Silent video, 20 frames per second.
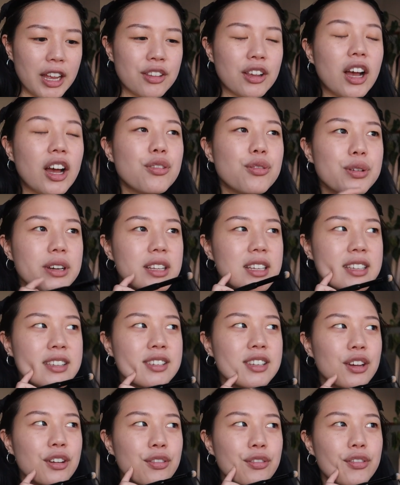it's
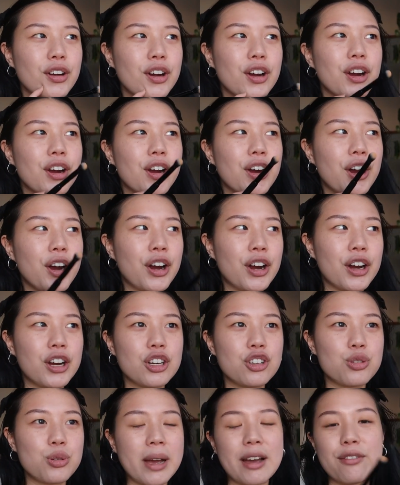unrealistic for
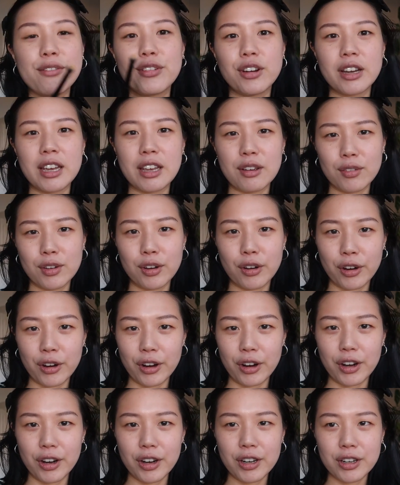her to have forgiven
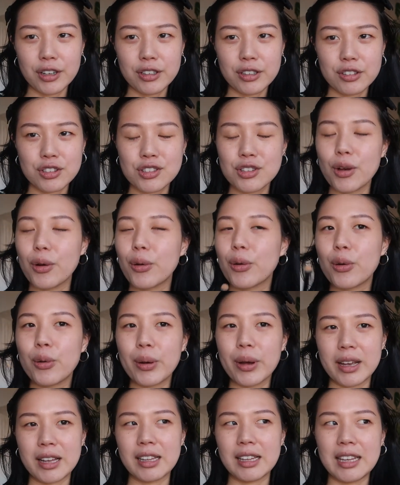her so
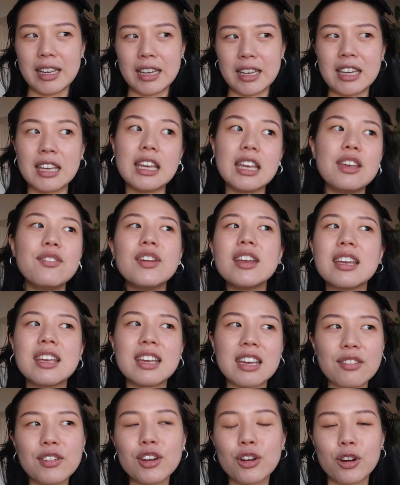quickly, even
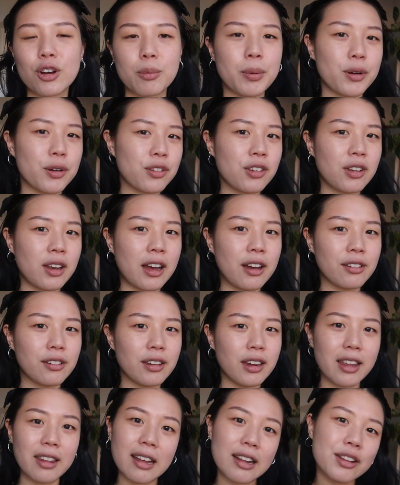given her
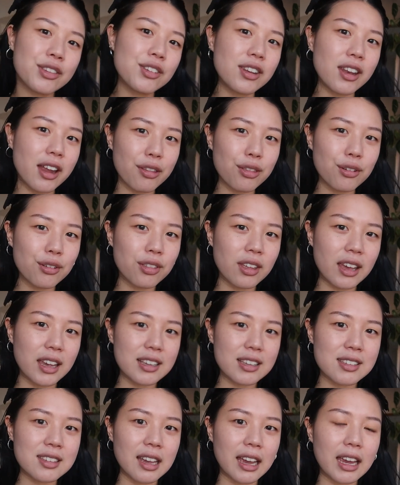personality. And that's another thing
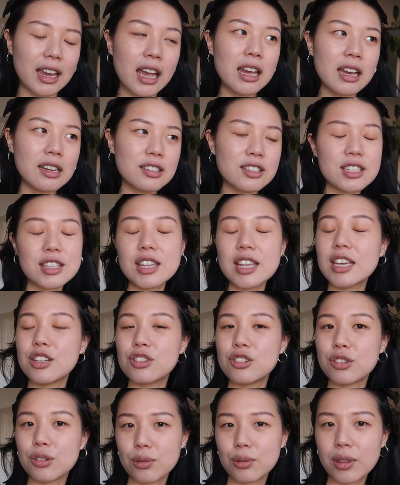is like, did they
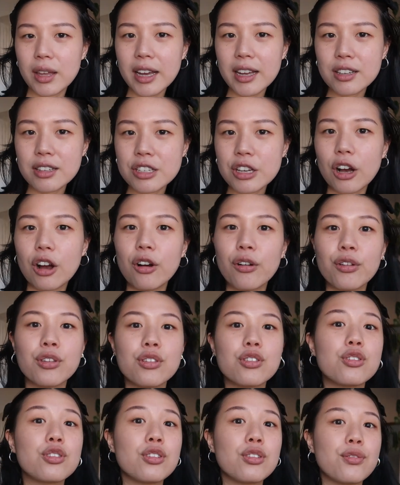do that to all
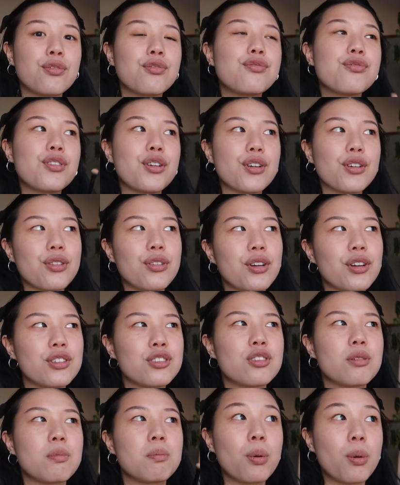to further
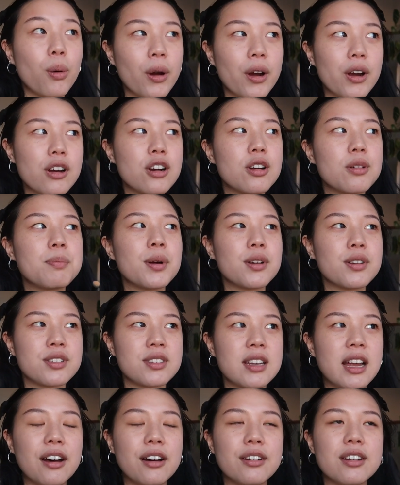support her
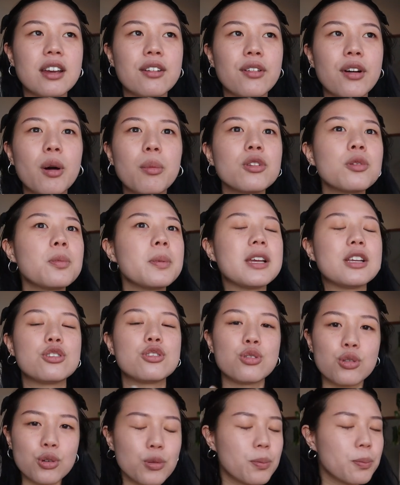personality of almost being
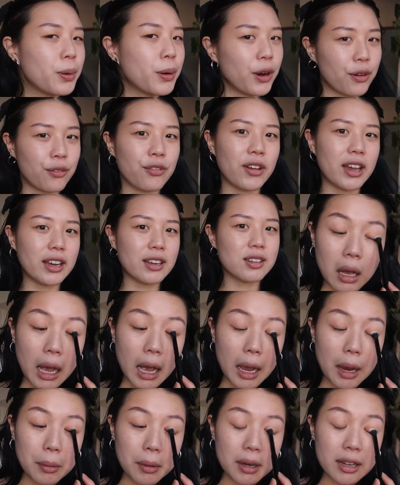too perfect?
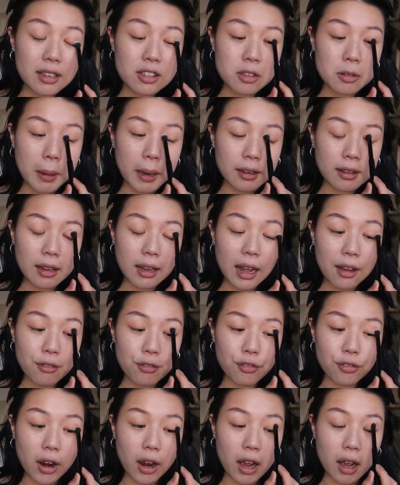I would expect that
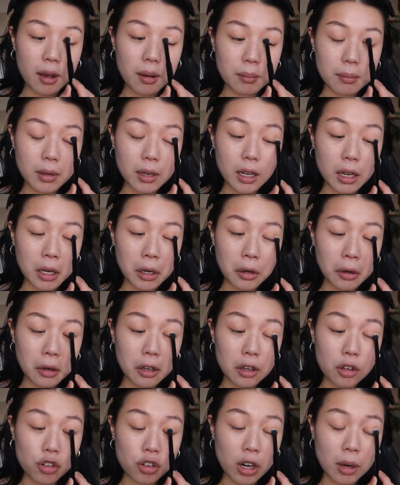from a
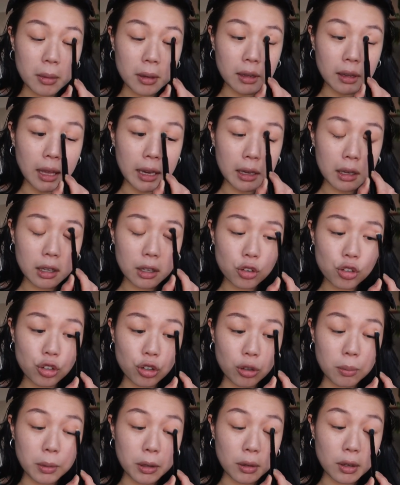Korean drama like
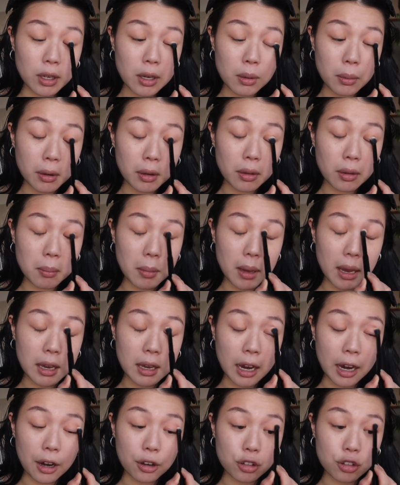True Beauty, where the main
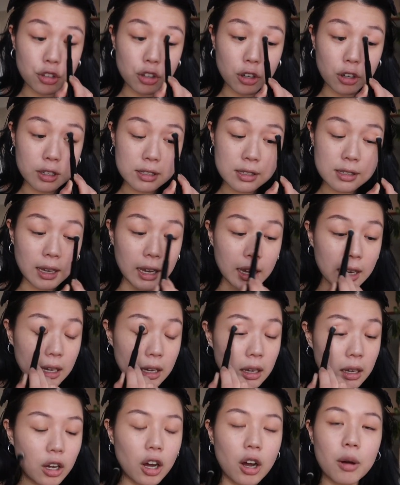character is like
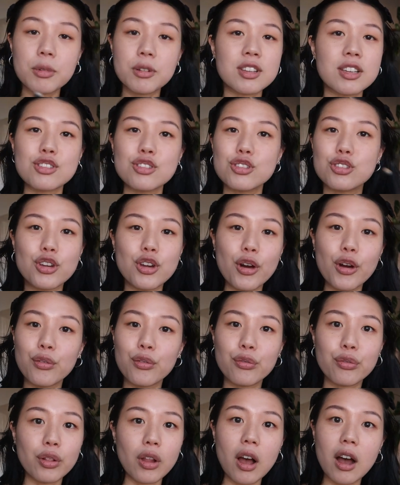almost has no
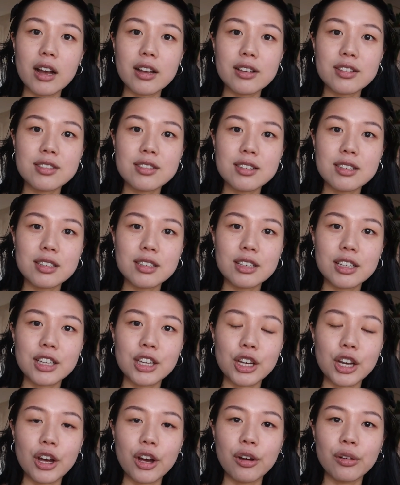flaws.
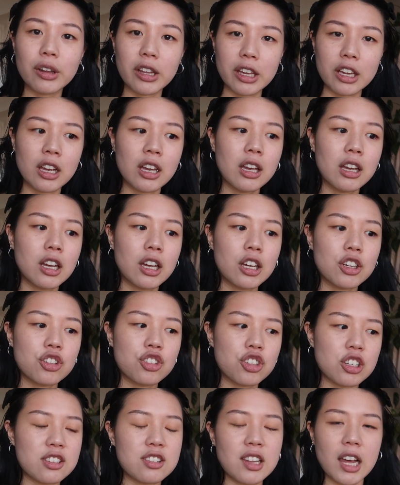You know, like
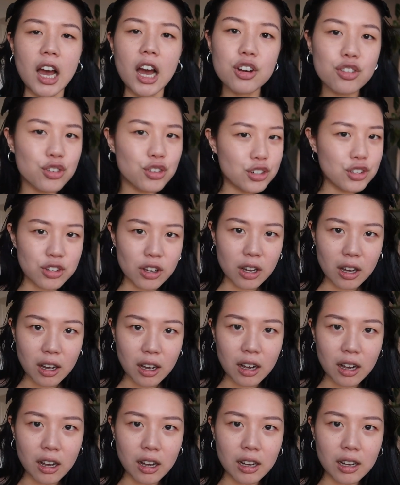she's the
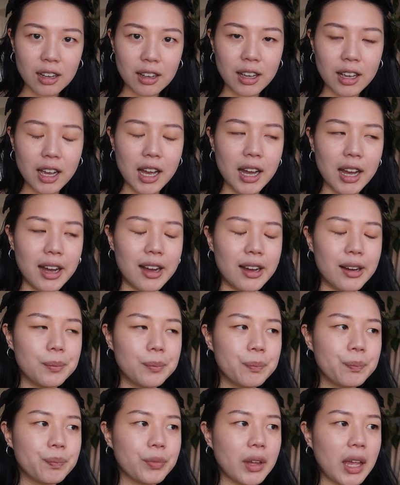underdog.
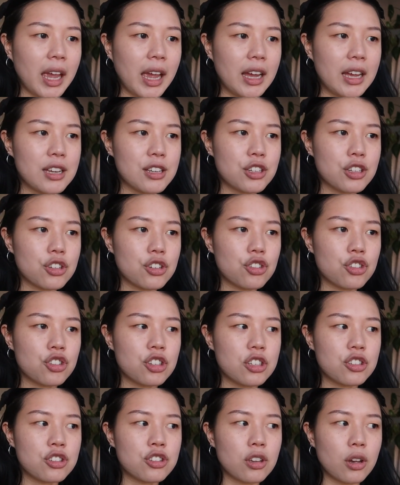Um, and
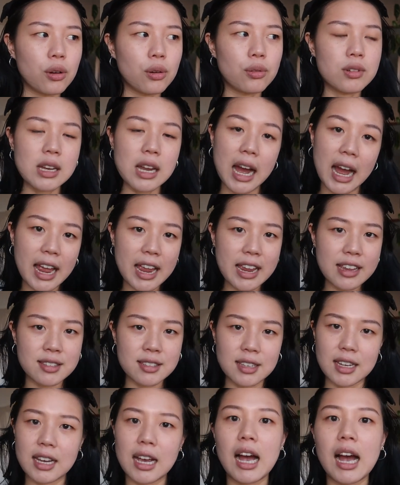she's so
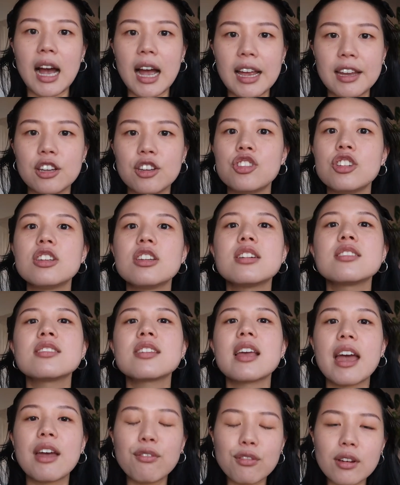nice and kind and she does
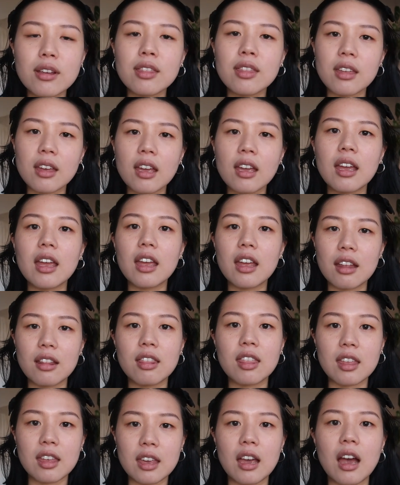everything in
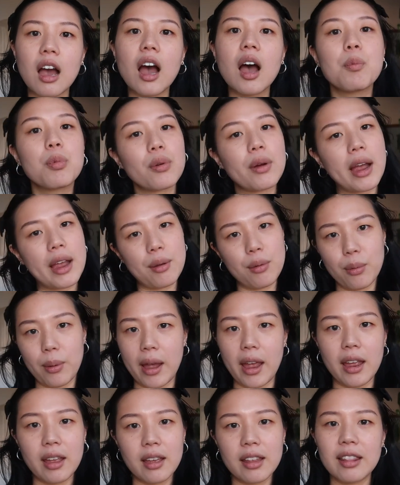the upright
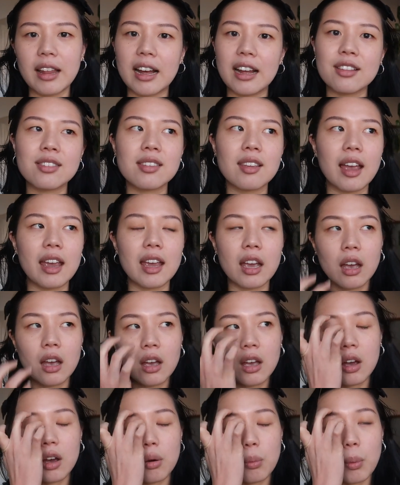way and that's like
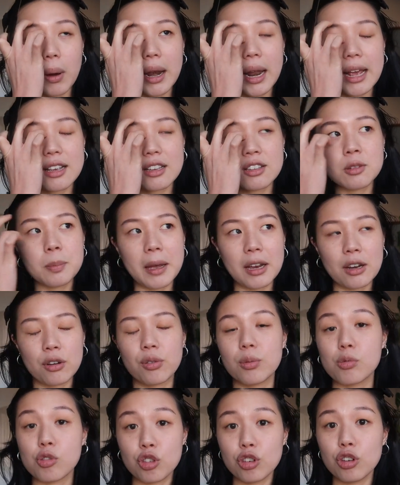what I expect
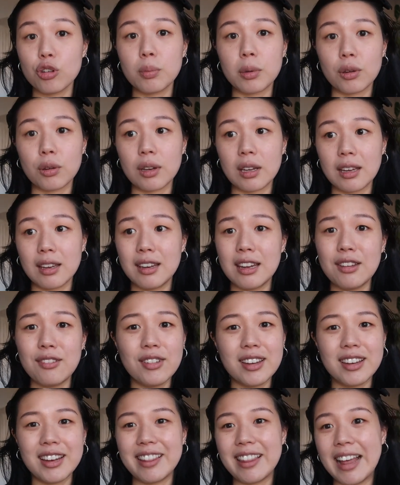from true beauty and
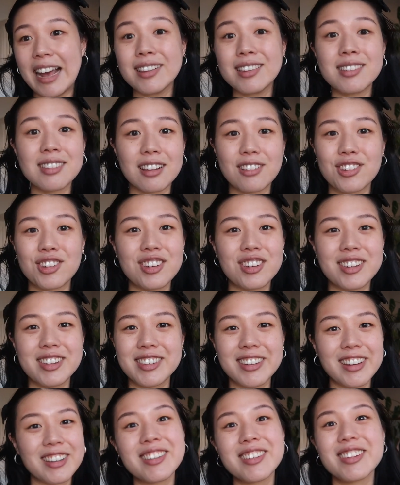even in that sense she
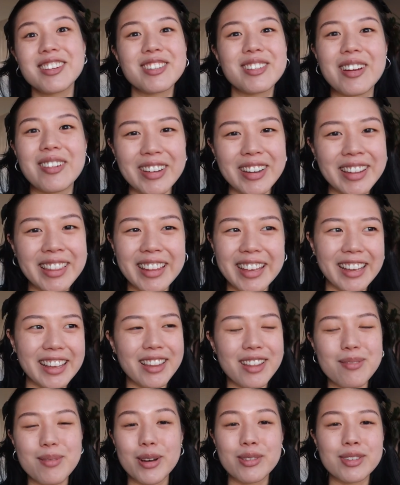doesn't do everything in
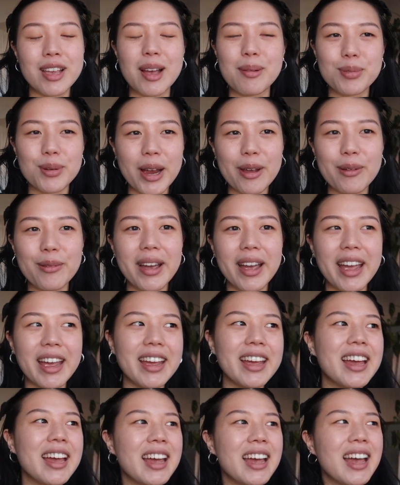the most upright way